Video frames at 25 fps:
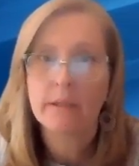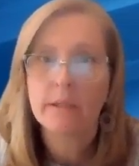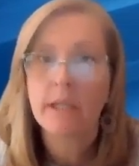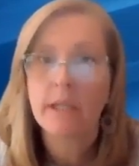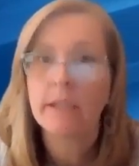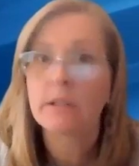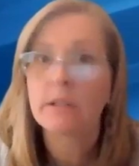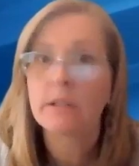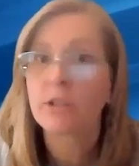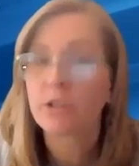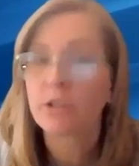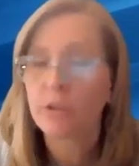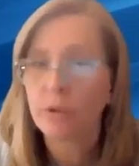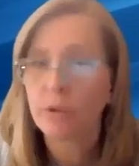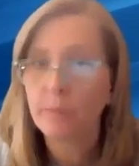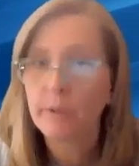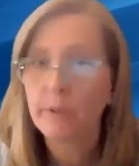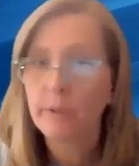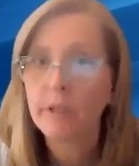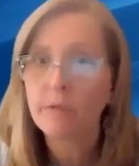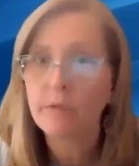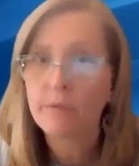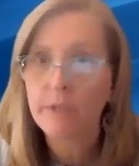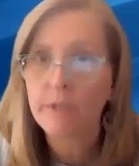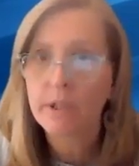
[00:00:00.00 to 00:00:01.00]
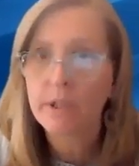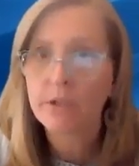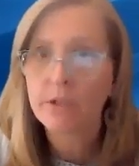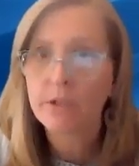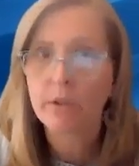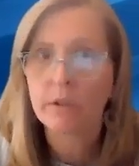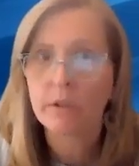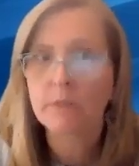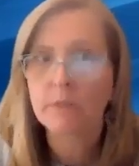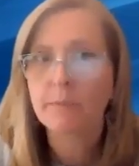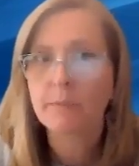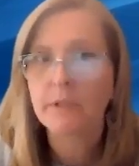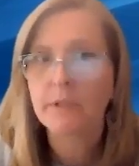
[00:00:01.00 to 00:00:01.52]
is still being
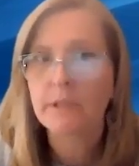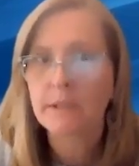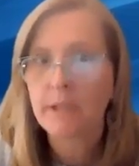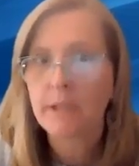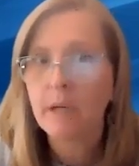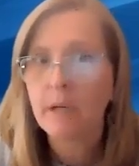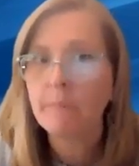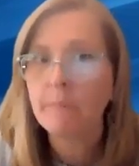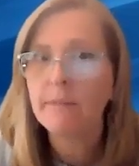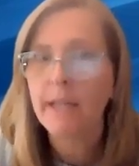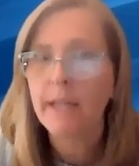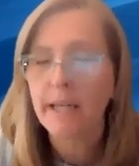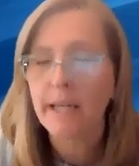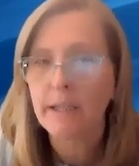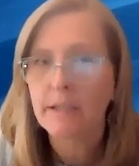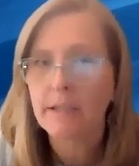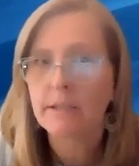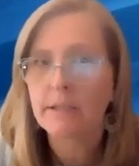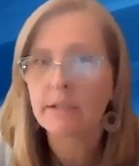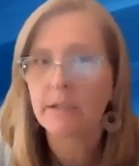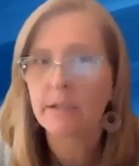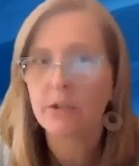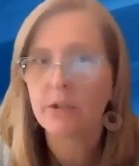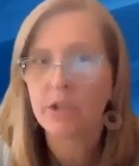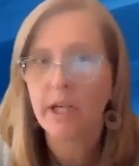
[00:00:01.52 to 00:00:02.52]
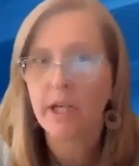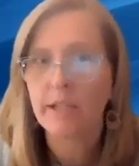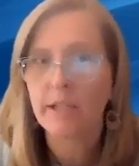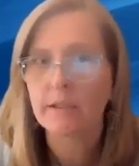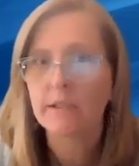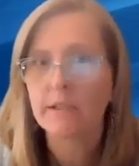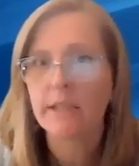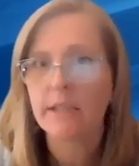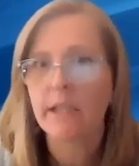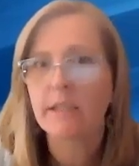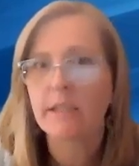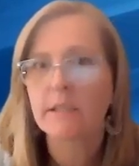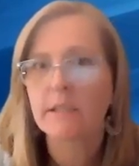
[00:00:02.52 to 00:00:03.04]
researched, but some data suggests
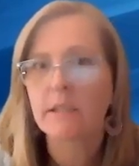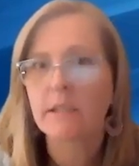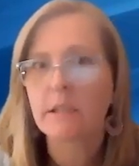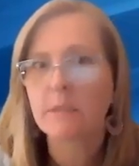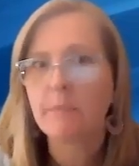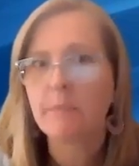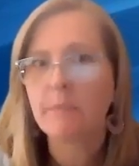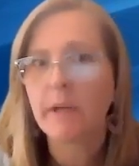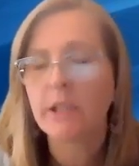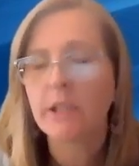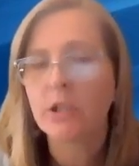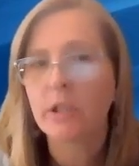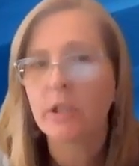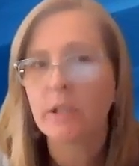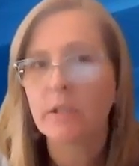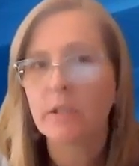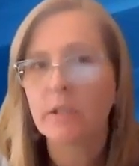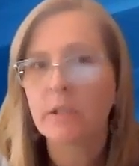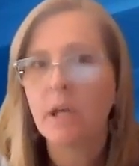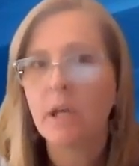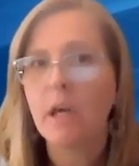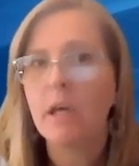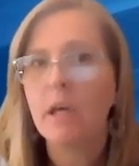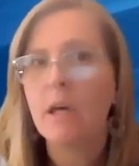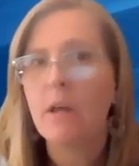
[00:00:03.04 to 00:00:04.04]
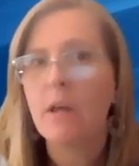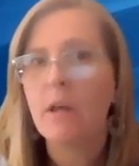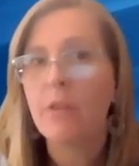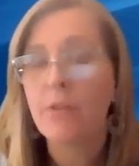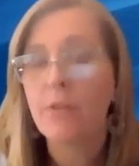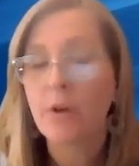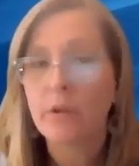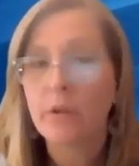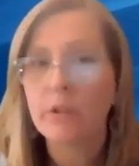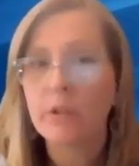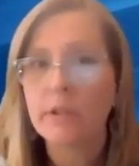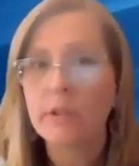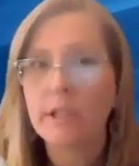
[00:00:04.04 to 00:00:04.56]
that it's as much as
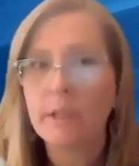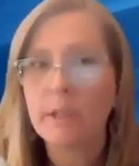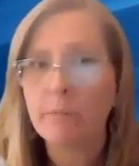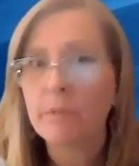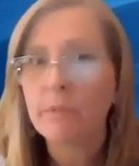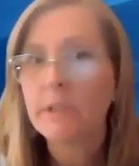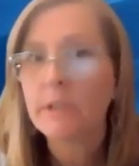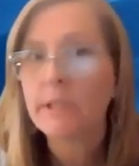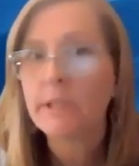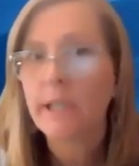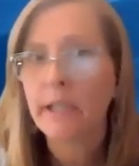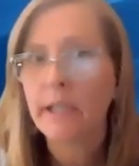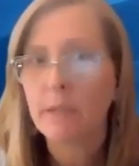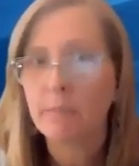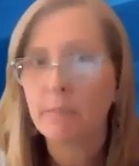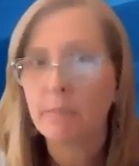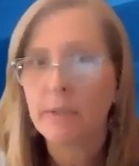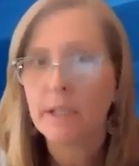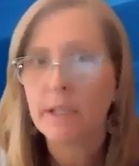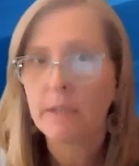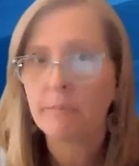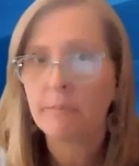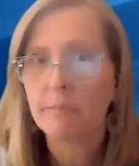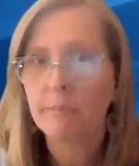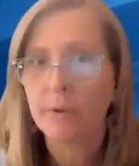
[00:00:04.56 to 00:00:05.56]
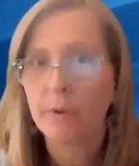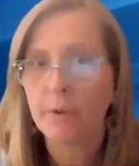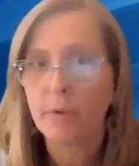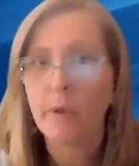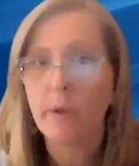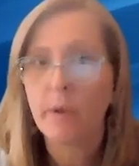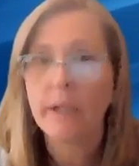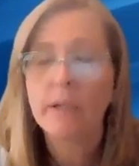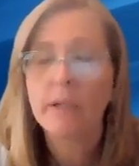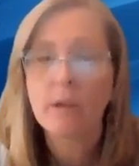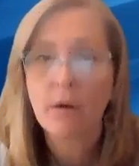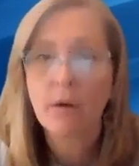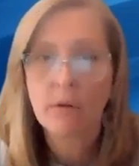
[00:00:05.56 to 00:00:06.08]
13% of people who
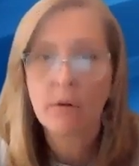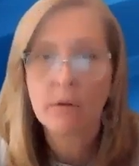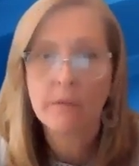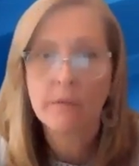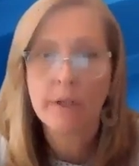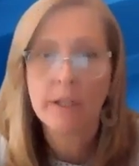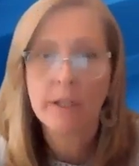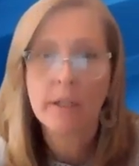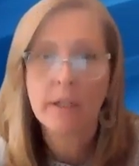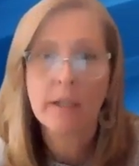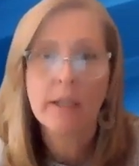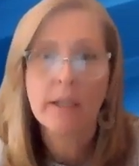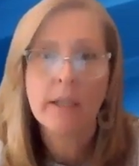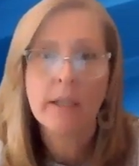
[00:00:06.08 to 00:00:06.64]
had COVID